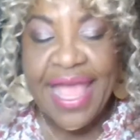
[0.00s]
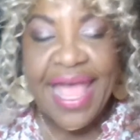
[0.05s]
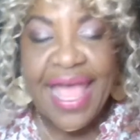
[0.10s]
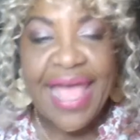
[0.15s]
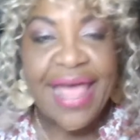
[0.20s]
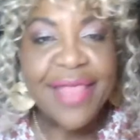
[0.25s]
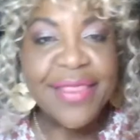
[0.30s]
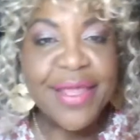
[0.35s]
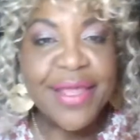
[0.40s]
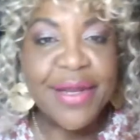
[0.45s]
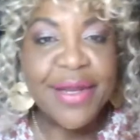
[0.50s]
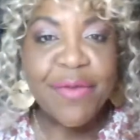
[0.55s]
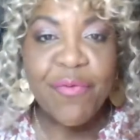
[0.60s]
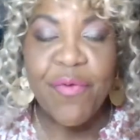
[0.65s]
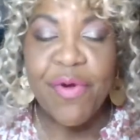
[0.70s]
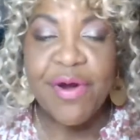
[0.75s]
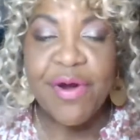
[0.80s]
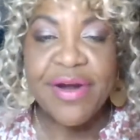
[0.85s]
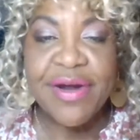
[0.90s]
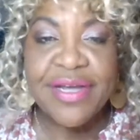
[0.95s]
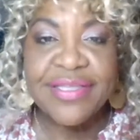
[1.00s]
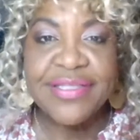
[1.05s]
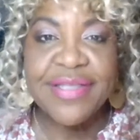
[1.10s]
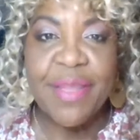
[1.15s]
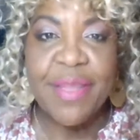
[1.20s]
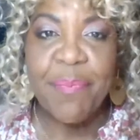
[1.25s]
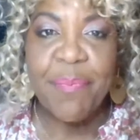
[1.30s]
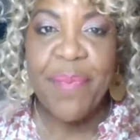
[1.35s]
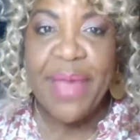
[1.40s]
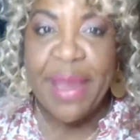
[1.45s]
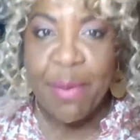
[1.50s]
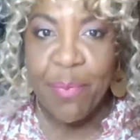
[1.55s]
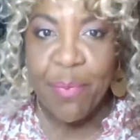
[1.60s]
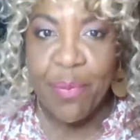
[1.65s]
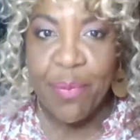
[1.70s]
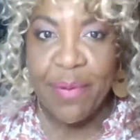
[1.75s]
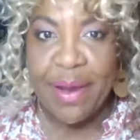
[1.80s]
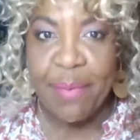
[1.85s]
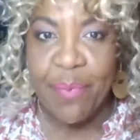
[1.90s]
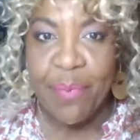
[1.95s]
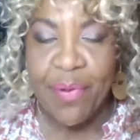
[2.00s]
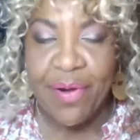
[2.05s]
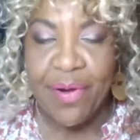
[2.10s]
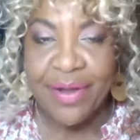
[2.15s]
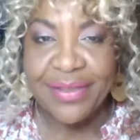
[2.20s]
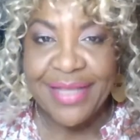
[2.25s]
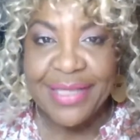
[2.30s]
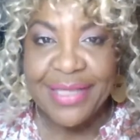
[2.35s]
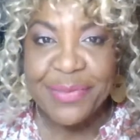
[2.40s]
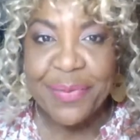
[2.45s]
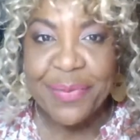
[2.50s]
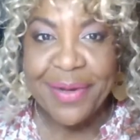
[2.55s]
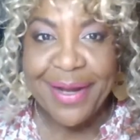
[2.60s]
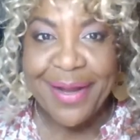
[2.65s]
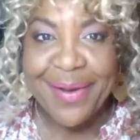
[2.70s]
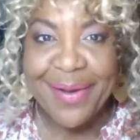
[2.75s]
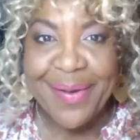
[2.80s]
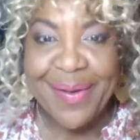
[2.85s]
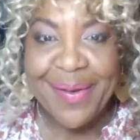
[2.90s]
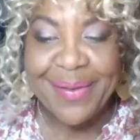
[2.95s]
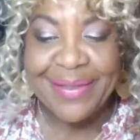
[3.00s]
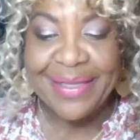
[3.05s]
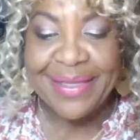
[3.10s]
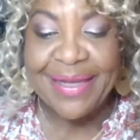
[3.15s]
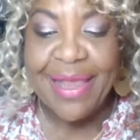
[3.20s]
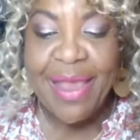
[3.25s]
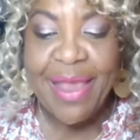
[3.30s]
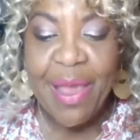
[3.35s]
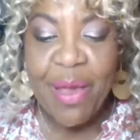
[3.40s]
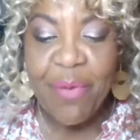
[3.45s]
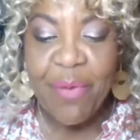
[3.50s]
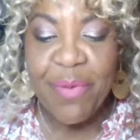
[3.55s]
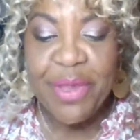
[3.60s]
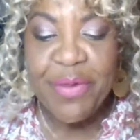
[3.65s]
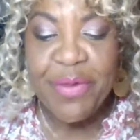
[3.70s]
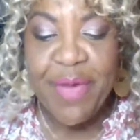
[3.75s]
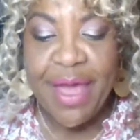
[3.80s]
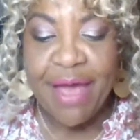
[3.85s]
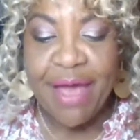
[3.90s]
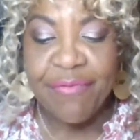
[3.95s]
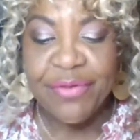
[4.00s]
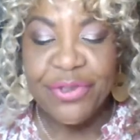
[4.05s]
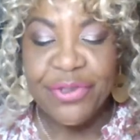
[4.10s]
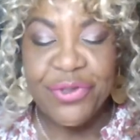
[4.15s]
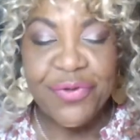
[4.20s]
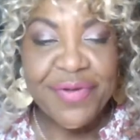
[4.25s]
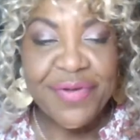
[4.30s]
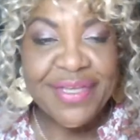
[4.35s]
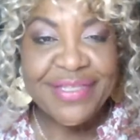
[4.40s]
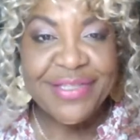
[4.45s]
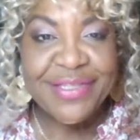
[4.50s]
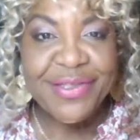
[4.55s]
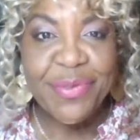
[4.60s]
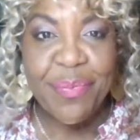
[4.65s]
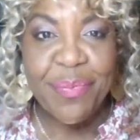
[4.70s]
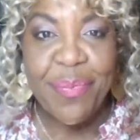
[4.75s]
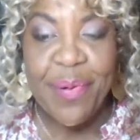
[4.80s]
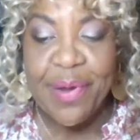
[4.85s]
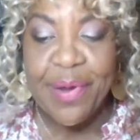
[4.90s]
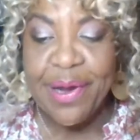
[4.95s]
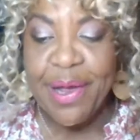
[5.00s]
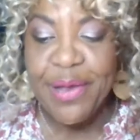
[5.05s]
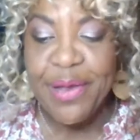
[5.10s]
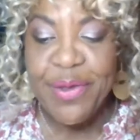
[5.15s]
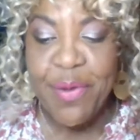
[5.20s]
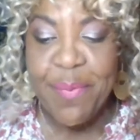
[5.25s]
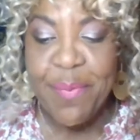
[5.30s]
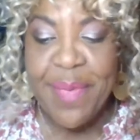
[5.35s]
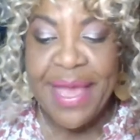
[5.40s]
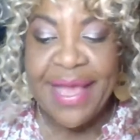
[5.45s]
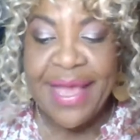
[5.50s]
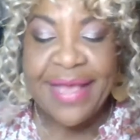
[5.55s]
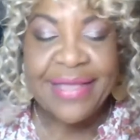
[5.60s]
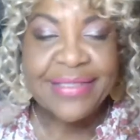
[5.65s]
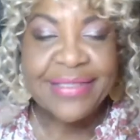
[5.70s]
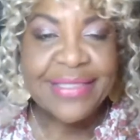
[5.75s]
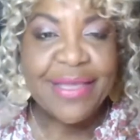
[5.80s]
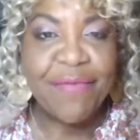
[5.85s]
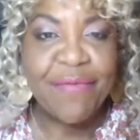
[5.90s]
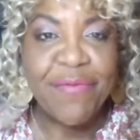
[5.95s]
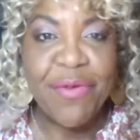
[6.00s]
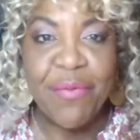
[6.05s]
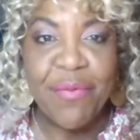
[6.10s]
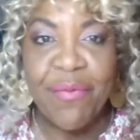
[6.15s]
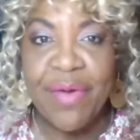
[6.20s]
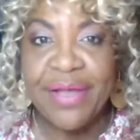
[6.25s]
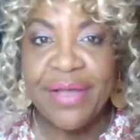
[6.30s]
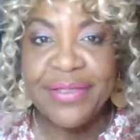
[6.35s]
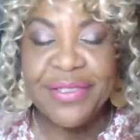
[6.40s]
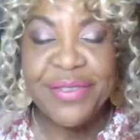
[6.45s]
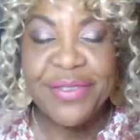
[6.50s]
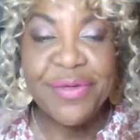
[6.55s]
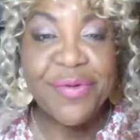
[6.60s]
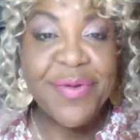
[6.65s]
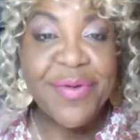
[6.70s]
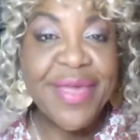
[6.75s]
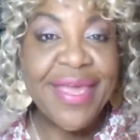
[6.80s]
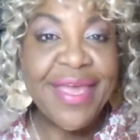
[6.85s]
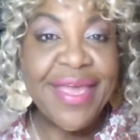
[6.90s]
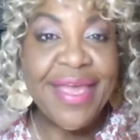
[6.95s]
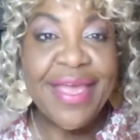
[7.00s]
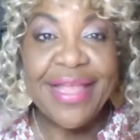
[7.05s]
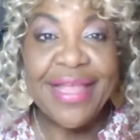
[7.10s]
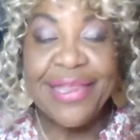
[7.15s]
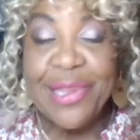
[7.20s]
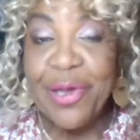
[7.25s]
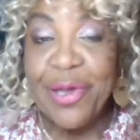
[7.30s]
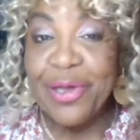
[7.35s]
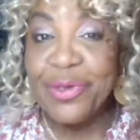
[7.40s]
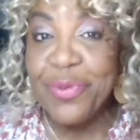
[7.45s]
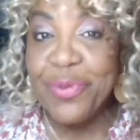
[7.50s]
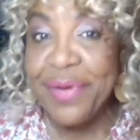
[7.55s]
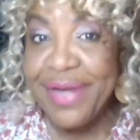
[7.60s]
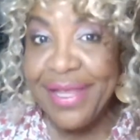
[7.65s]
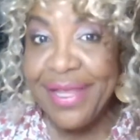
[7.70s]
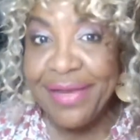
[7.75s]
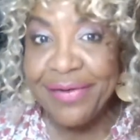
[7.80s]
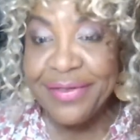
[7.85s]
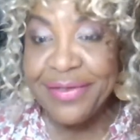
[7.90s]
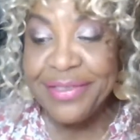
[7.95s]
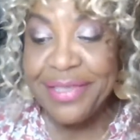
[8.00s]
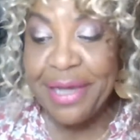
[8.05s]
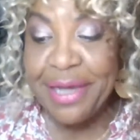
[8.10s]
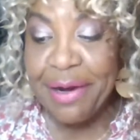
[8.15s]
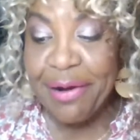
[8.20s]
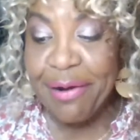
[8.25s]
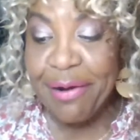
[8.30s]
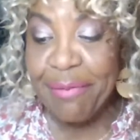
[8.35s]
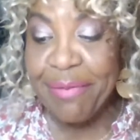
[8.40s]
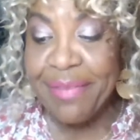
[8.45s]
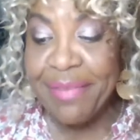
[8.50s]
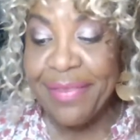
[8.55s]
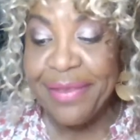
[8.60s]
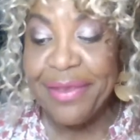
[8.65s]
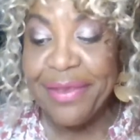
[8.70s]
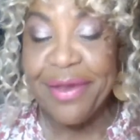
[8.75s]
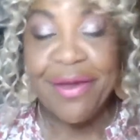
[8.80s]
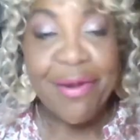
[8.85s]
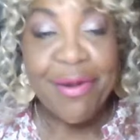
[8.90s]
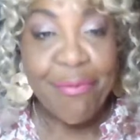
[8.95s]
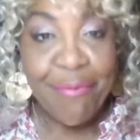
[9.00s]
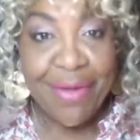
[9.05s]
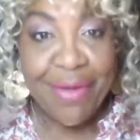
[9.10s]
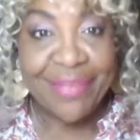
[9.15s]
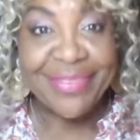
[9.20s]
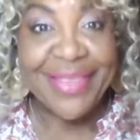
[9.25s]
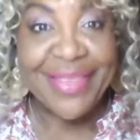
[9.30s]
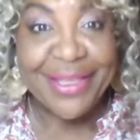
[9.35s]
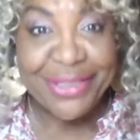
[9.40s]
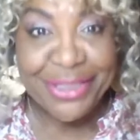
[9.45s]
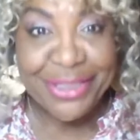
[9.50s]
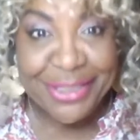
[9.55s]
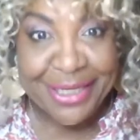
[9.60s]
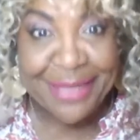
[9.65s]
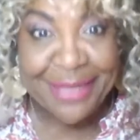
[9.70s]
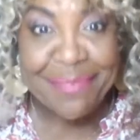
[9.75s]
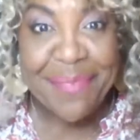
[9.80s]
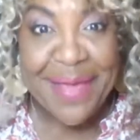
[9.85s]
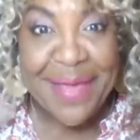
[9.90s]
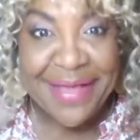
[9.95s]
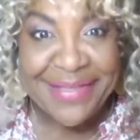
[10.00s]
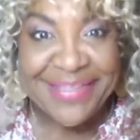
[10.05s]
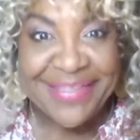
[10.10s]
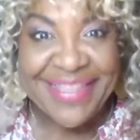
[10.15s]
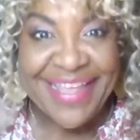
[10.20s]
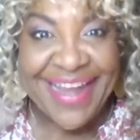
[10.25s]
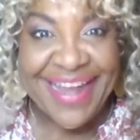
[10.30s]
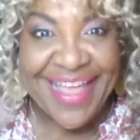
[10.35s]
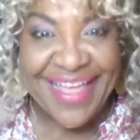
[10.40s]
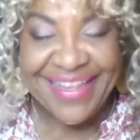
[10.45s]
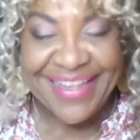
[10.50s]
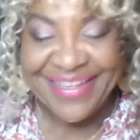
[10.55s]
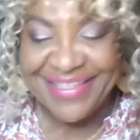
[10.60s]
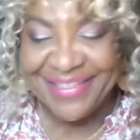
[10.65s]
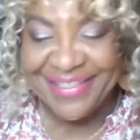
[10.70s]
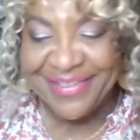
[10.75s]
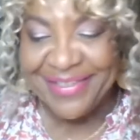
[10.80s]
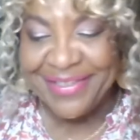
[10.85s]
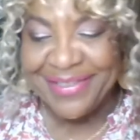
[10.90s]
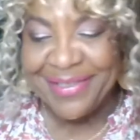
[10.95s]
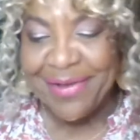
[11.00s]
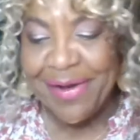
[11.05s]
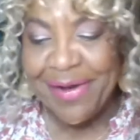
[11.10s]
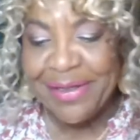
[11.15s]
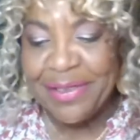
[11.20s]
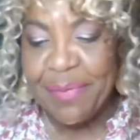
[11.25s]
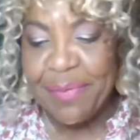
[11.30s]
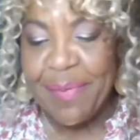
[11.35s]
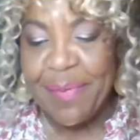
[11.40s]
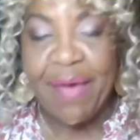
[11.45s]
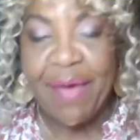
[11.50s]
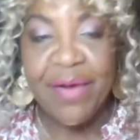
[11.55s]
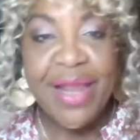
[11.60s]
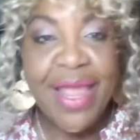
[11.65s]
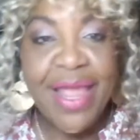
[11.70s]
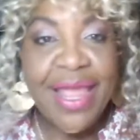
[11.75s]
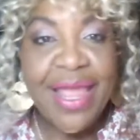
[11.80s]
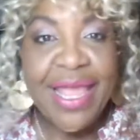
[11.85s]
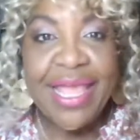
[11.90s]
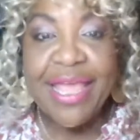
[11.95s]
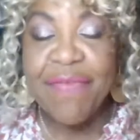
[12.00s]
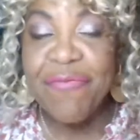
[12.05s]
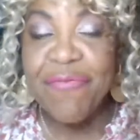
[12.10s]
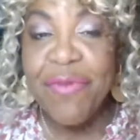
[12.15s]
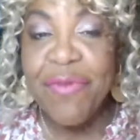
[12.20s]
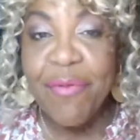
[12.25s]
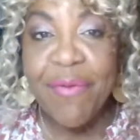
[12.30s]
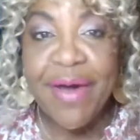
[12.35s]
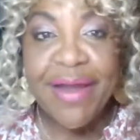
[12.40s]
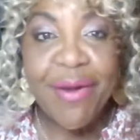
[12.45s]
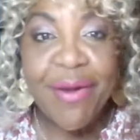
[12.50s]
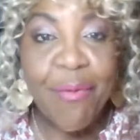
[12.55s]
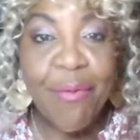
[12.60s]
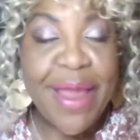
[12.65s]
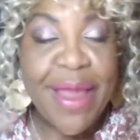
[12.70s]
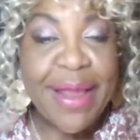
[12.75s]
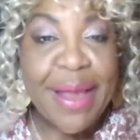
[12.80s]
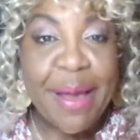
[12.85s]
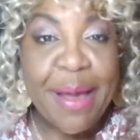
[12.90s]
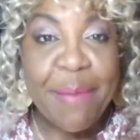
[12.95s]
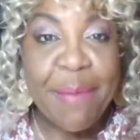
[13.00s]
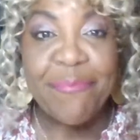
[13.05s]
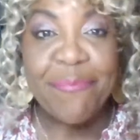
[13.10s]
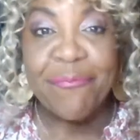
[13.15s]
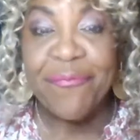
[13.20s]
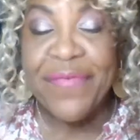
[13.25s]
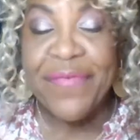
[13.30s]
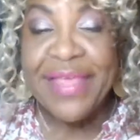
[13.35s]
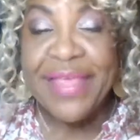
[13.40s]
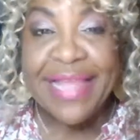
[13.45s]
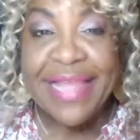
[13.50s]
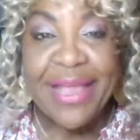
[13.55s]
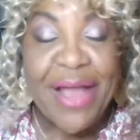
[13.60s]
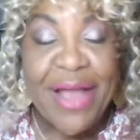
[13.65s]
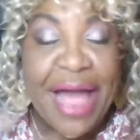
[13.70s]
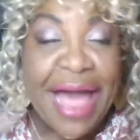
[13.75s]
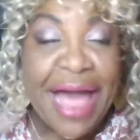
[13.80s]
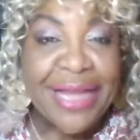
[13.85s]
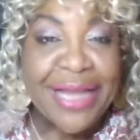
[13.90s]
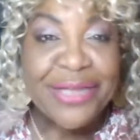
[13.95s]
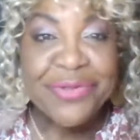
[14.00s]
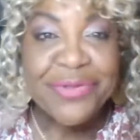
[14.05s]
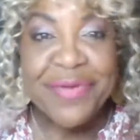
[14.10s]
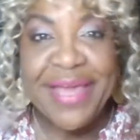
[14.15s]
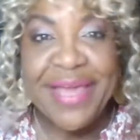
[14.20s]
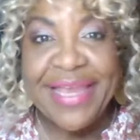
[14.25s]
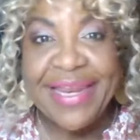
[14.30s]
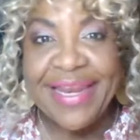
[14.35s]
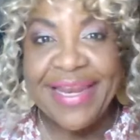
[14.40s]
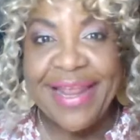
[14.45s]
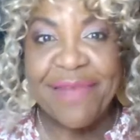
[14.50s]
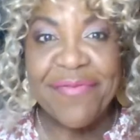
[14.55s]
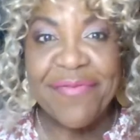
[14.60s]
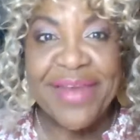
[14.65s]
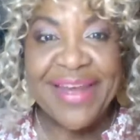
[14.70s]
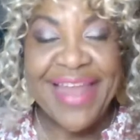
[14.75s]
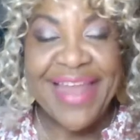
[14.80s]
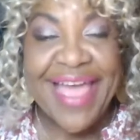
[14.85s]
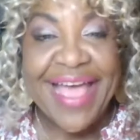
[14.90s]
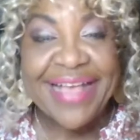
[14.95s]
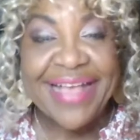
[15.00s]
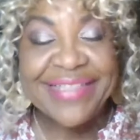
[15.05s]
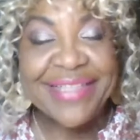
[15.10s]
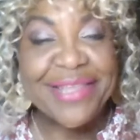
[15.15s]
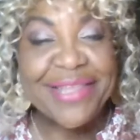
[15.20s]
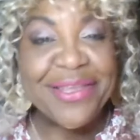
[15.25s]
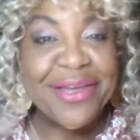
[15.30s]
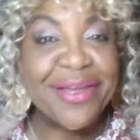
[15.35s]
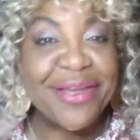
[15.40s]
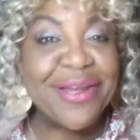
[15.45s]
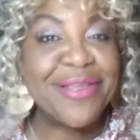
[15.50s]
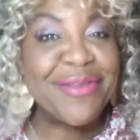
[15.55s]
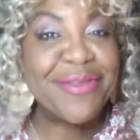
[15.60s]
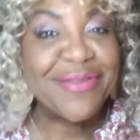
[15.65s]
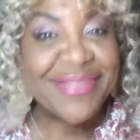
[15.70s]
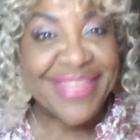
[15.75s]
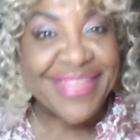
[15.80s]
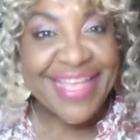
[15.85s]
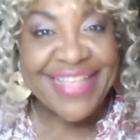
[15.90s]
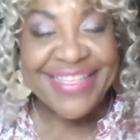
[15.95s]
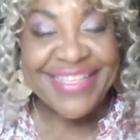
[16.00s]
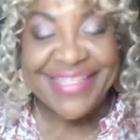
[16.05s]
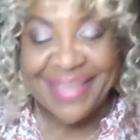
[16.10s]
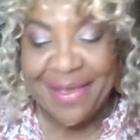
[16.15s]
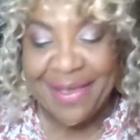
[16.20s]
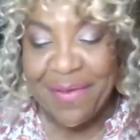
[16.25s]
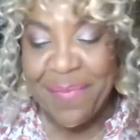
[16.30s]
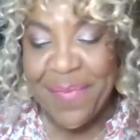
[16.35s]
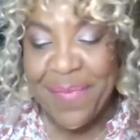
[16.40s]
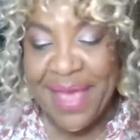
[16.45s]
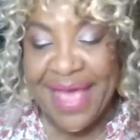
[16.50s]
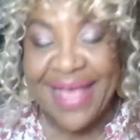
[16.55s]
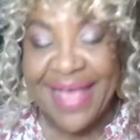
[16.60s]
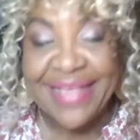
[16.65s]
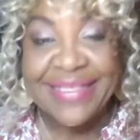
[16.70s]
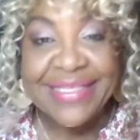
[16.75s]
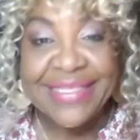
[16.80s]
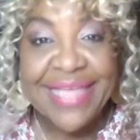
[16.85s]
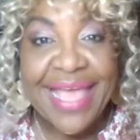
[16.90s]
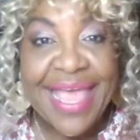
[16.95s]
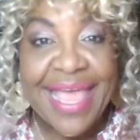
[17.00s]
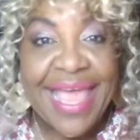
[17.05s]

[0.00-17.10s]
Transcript: And then, of course, the pampering part. That's what I call it. When you have a choice to put on your mask, if you want to look 20 years younger, well, then you're going to want that sheet mask that Alice just talked about. If you want to wake up feeling hydrated and relaxed, then you're going to use that gel mask.